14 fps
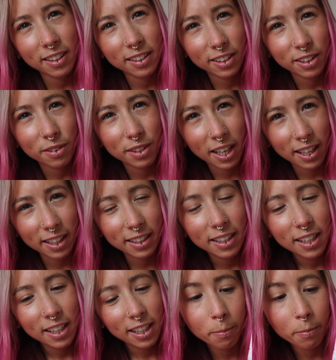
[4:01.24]
in the UK.
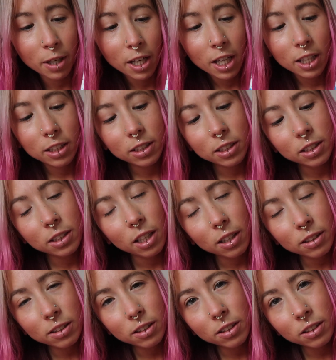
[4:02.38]

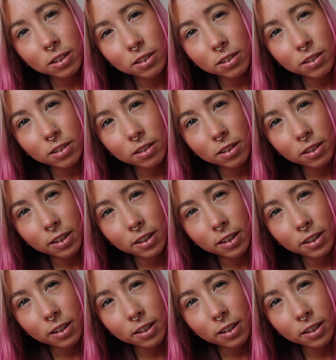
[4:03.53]
Doesn't